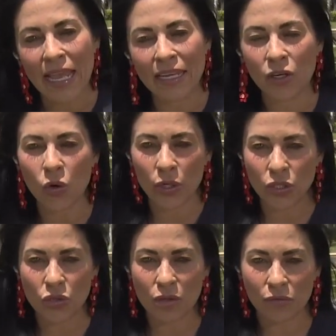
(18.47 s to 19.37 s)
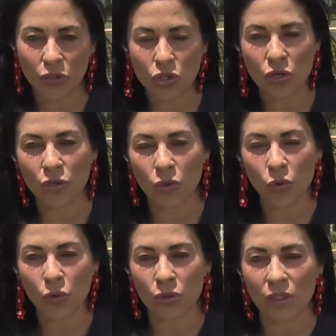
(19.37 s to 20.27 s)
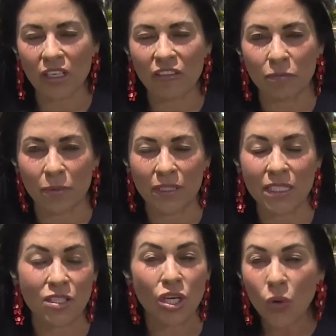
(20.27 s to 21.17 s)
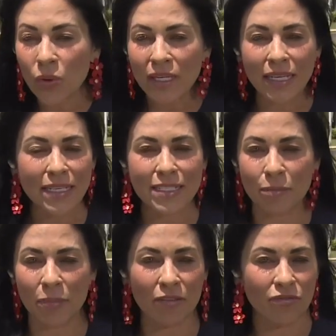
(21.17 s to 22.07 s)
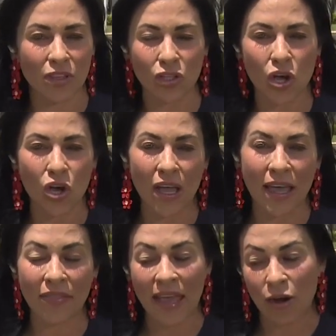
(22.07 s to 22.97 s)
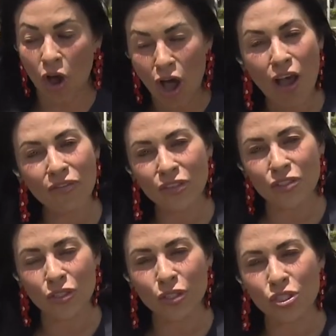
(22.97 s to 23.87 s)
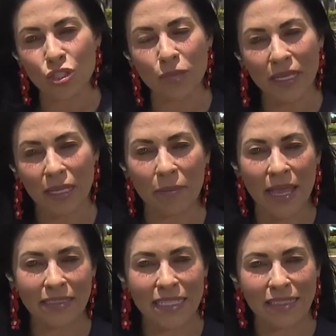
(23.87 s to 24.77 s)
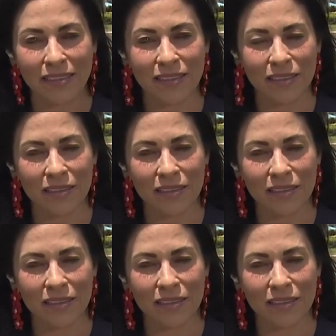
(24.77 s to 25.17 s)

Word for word: And according to the Fraternal Order of Police, no one is above the law and that officers should be commended.